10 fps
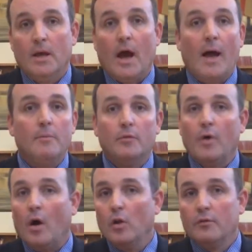I moved
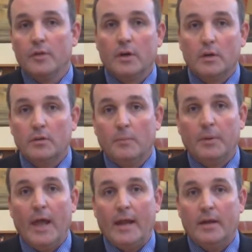all over the
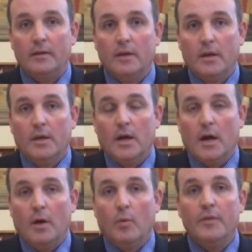planet
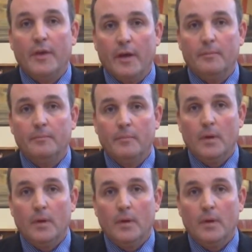with him,